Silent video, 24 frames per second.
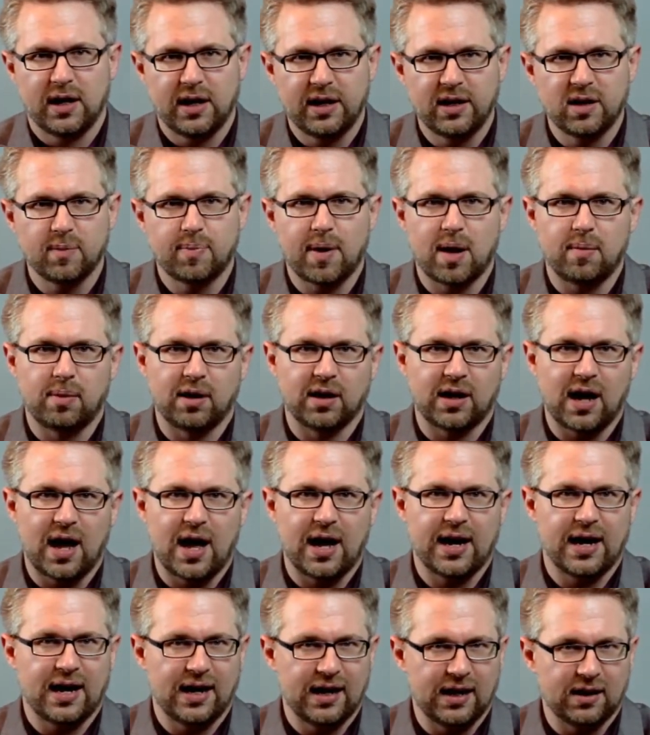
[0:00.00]
in the public
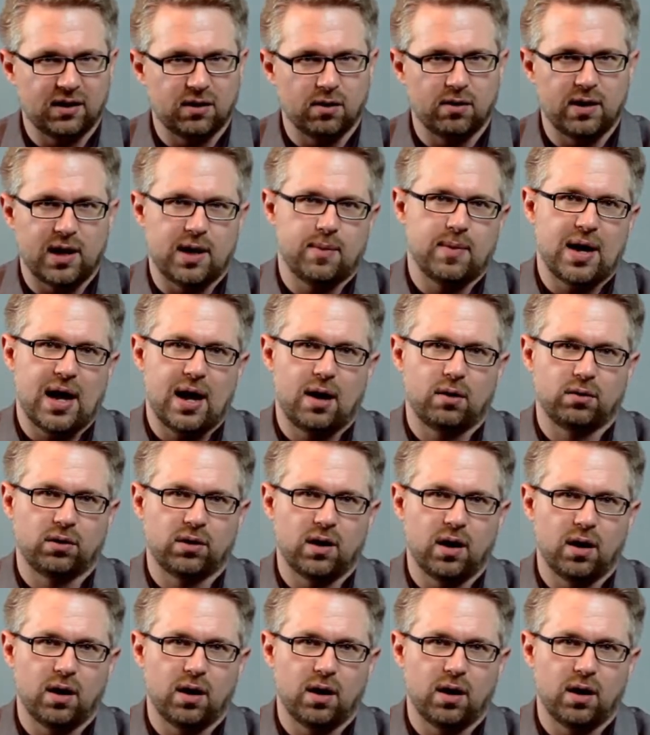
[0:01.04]
eye and get their name out